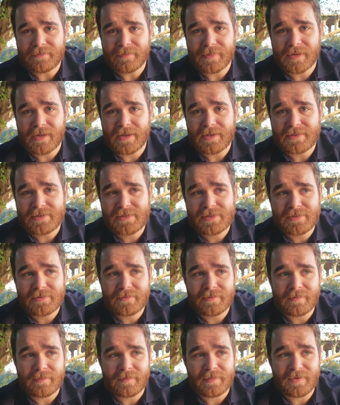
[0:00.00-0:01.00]
because
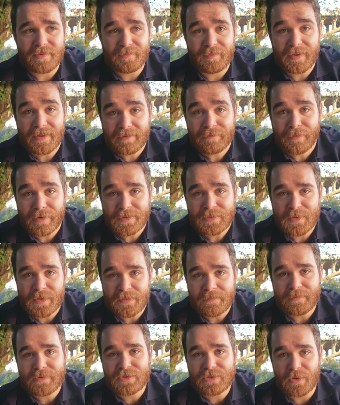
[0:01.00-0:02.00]
you've been friends with
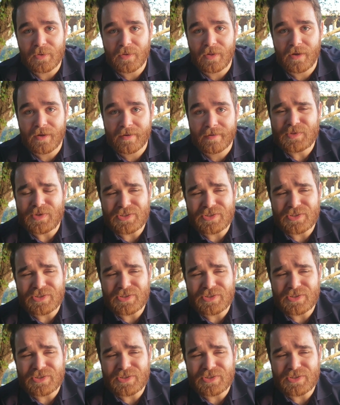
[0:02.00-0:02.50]
them for so long.